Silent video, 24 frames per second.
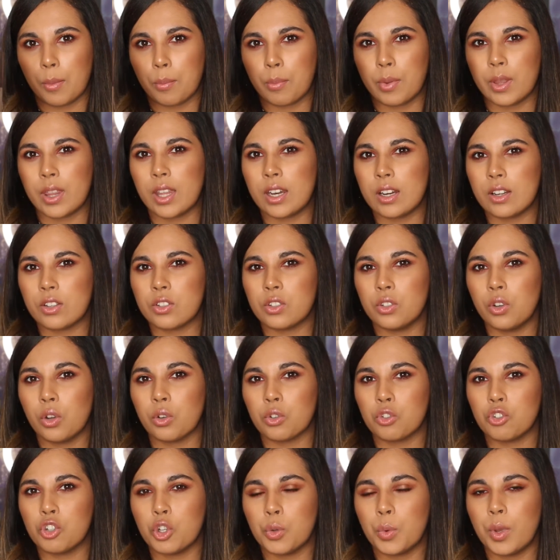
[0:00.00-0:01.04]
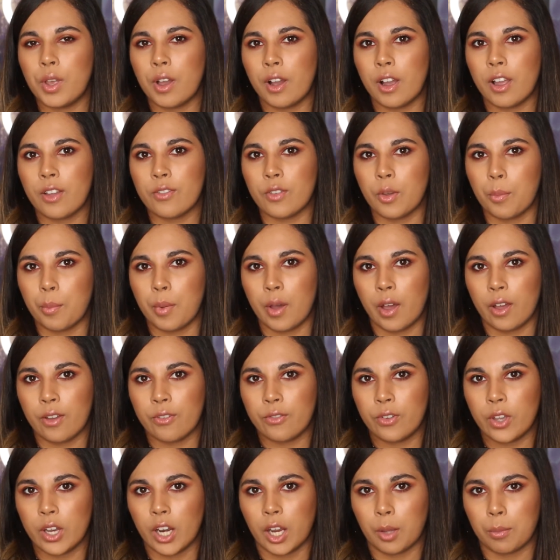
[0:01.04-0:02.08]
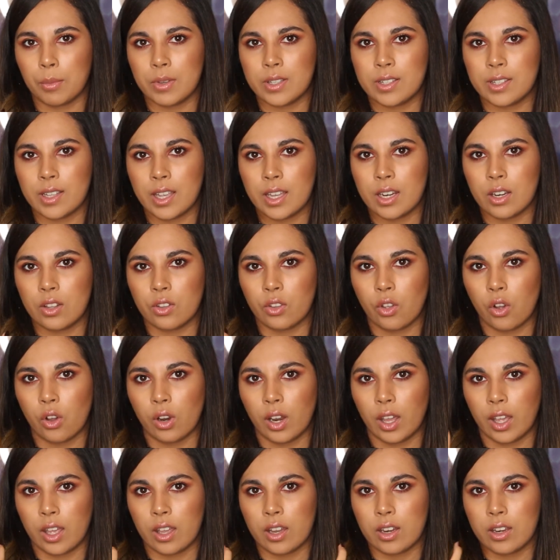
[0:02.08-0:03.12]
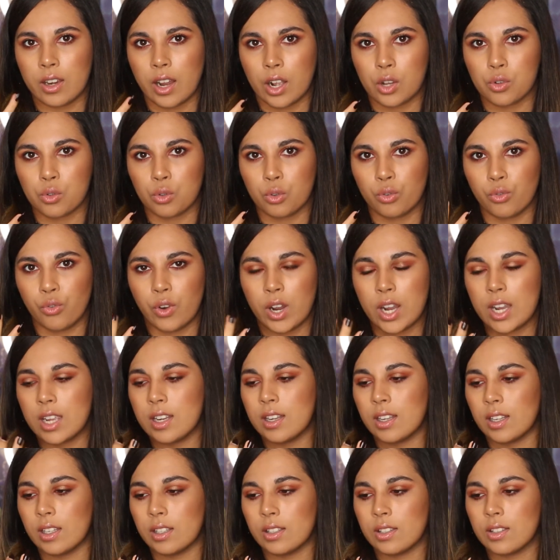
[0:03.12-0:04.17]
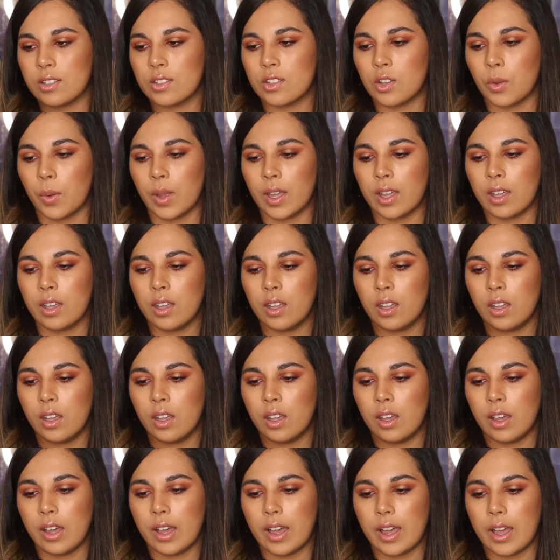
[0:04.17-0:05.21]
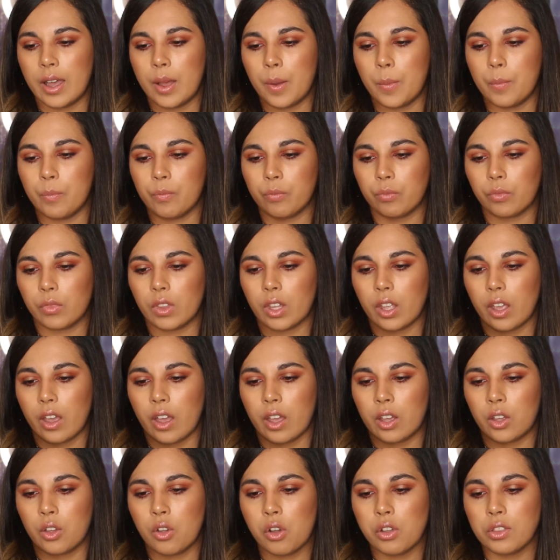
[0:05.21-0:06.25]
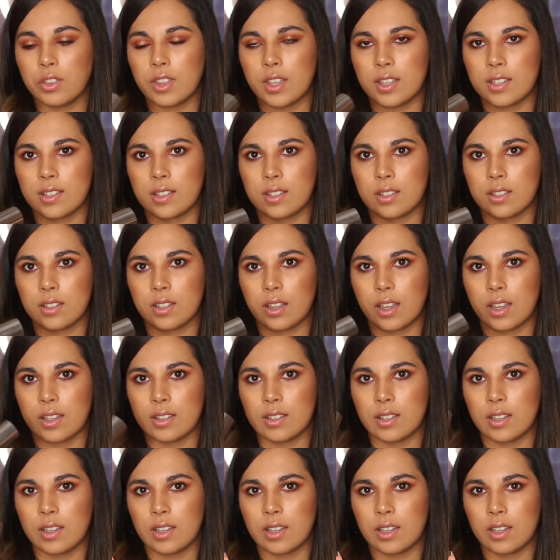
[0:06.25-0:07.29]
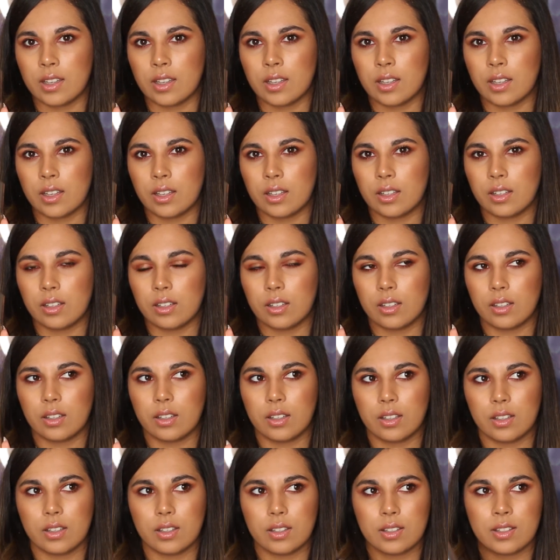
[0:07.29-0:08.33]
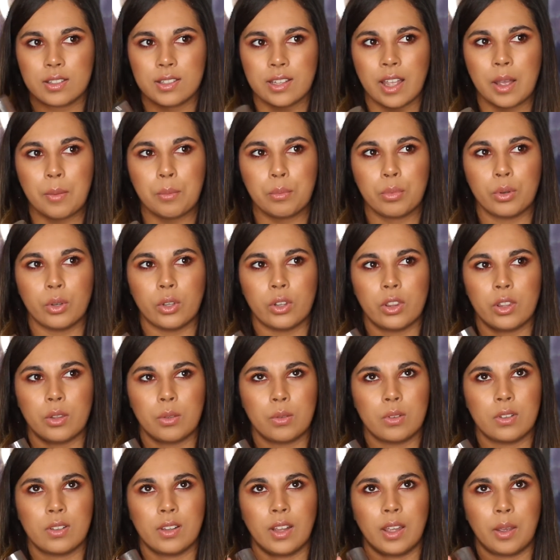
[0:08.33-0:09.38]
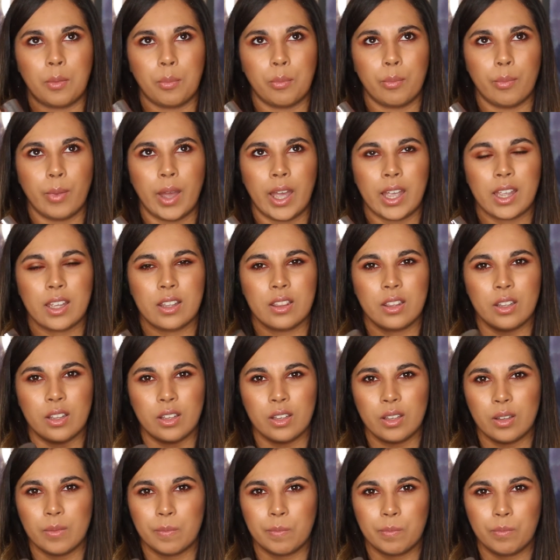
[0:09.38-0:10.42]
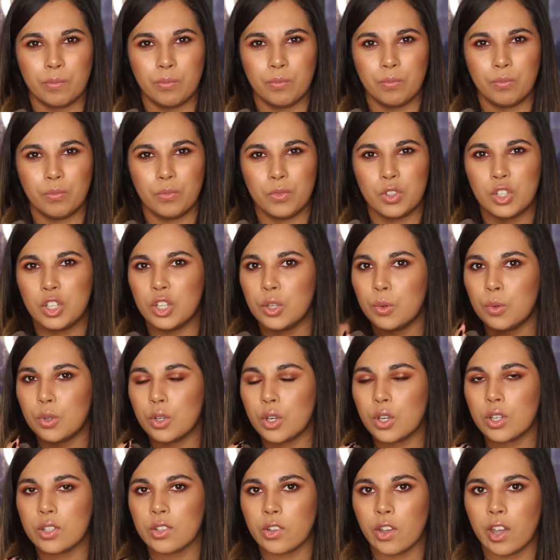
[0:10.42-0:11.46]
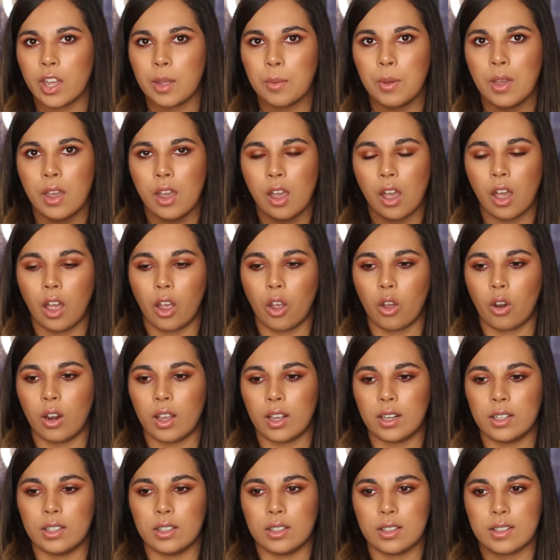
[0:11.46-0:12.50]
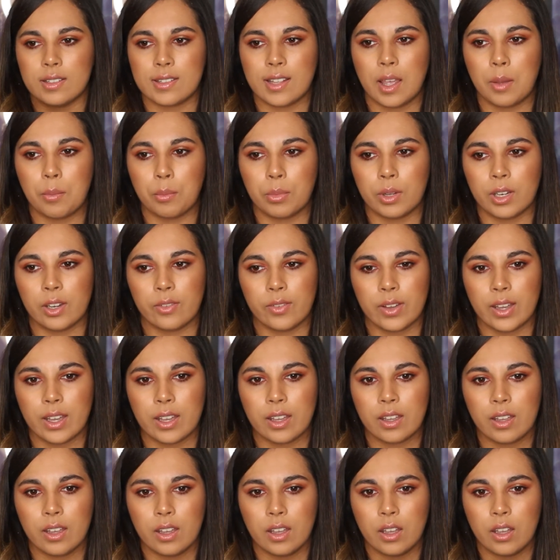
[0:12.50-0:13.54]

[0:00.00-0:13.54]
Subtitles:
but then it's not dewy either, but I feel like my skin has got like a natural radiance to it. I got this as a sample. This was like back in the New Year time. I got like a little sample of it,